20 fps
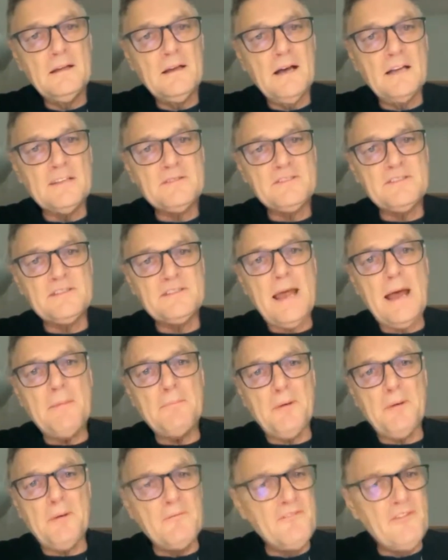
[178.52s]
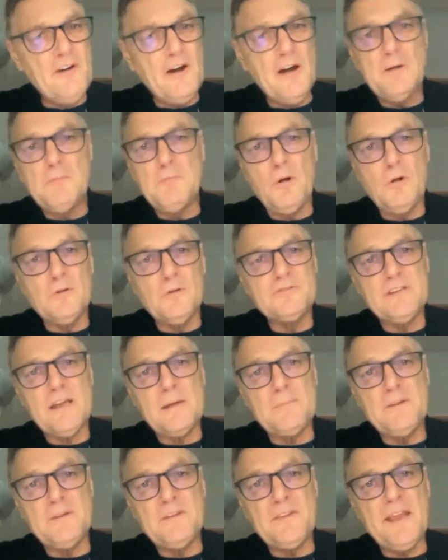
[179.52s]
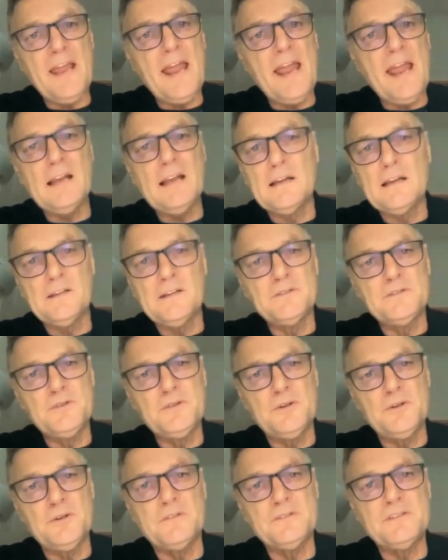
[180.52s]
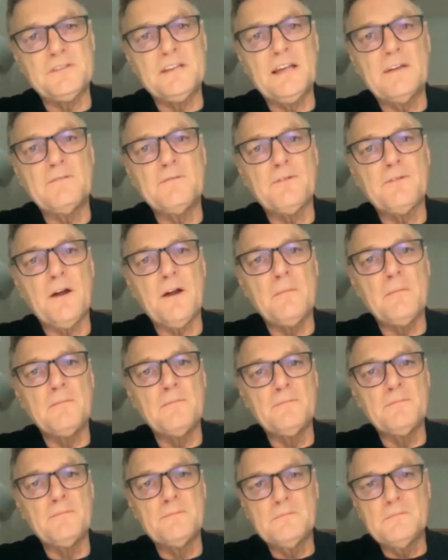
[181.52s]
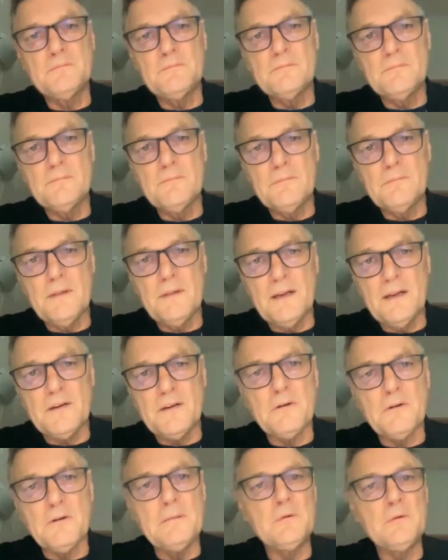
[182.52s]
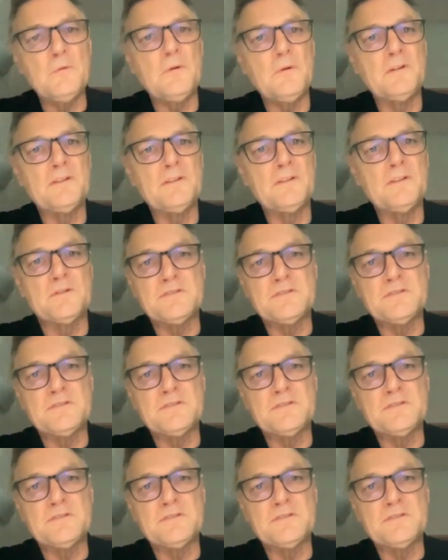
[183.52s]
a very bold step that the Anglican Church did from an agreement with their